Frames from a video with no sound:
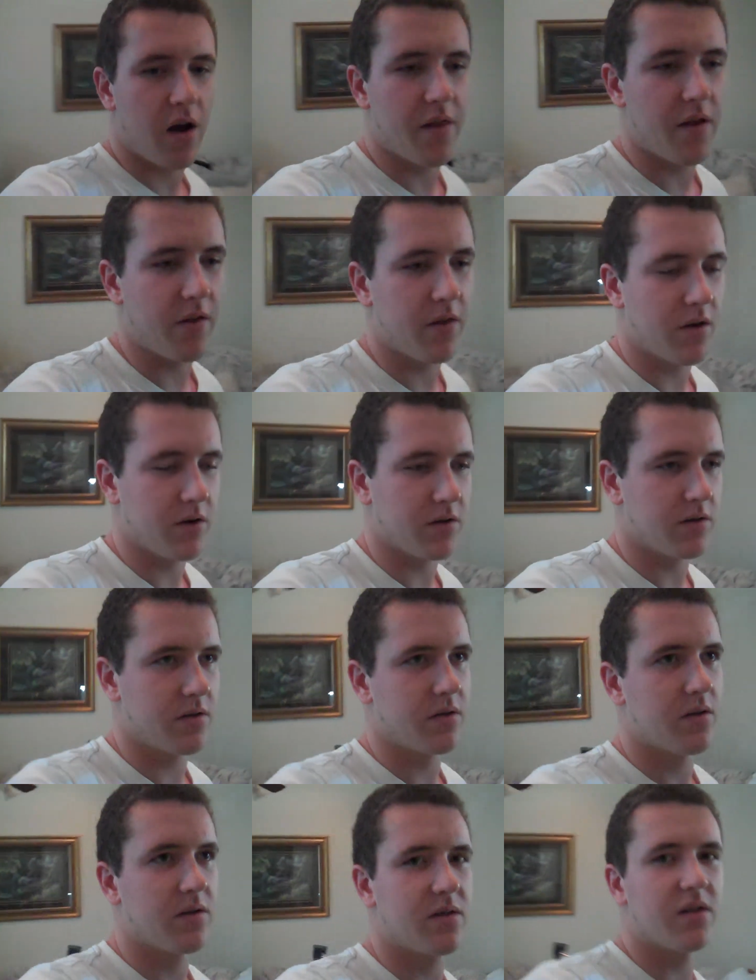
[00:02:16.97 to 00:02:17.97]
And then there's
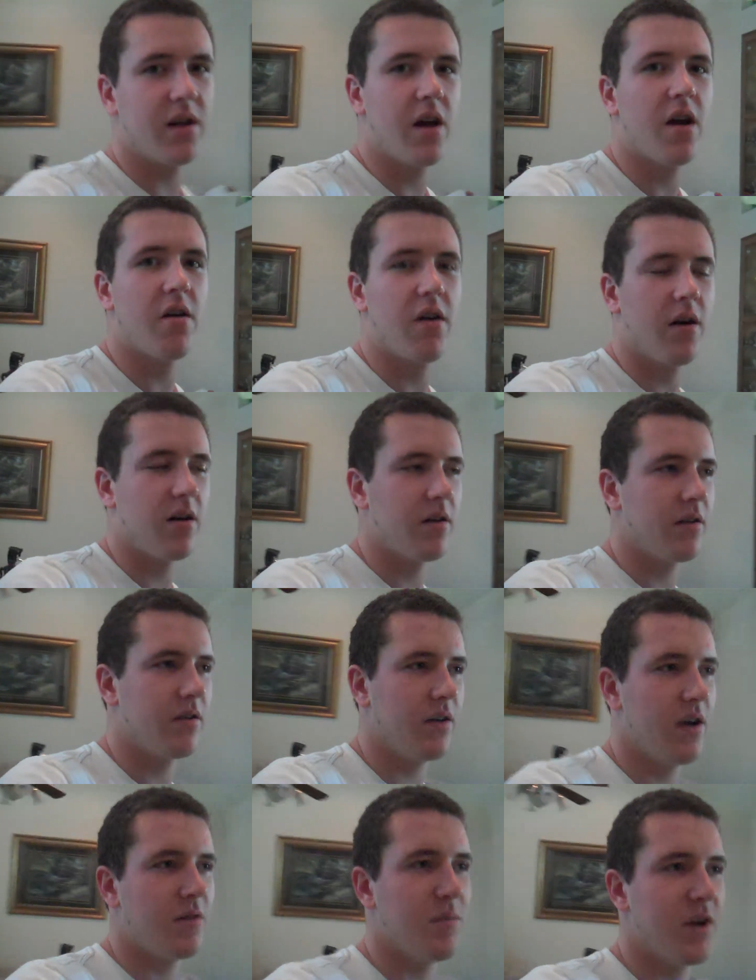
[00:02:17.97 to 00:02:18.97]
Sierra
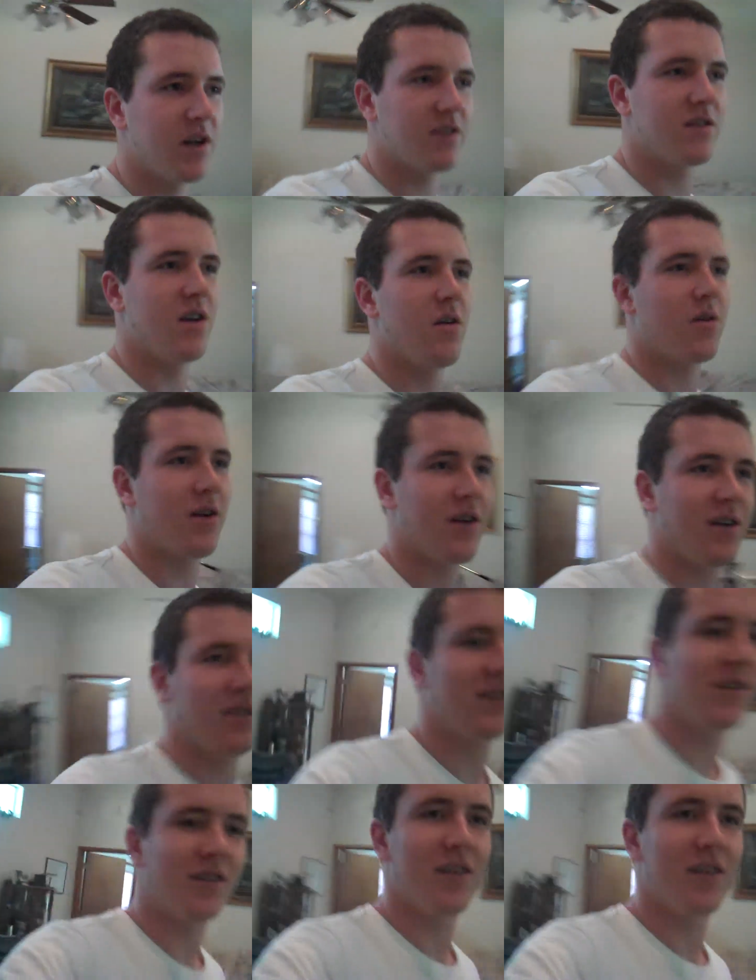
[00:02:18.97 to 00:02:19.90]
in Minnesota.